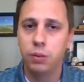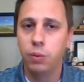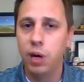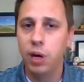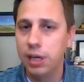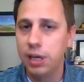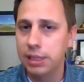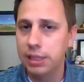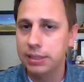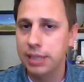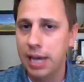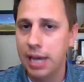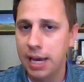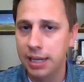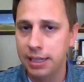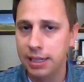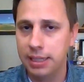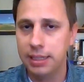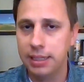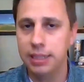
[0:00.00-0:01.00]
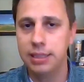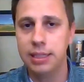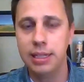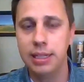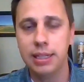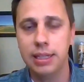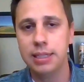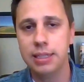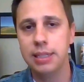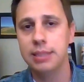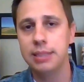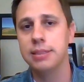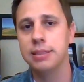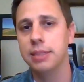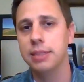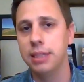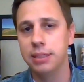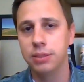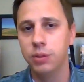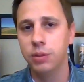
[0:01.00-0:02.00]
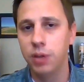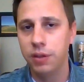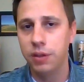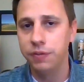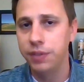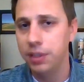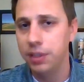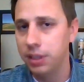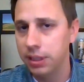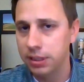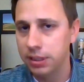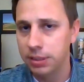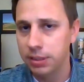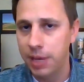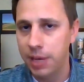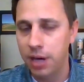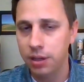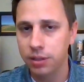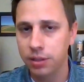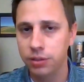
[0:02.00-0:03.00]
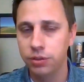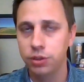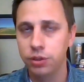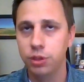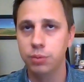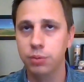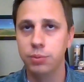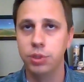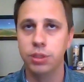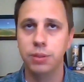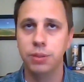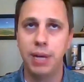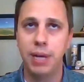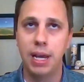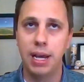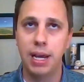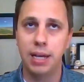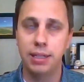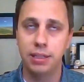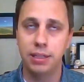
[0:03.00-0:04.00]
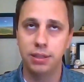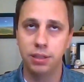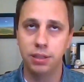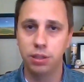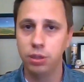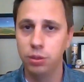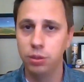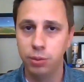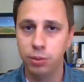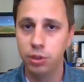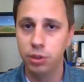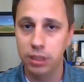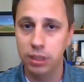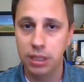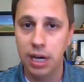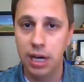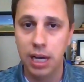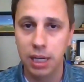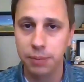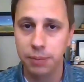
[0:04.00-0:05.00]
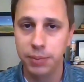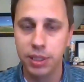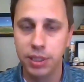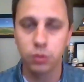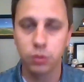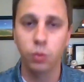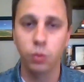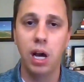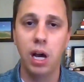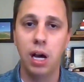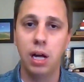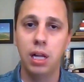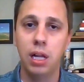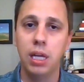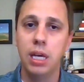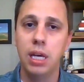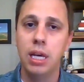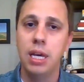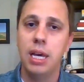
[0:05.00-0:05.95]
where it's headed, and it's linked to our feelings about consumer demand and the global economy as well.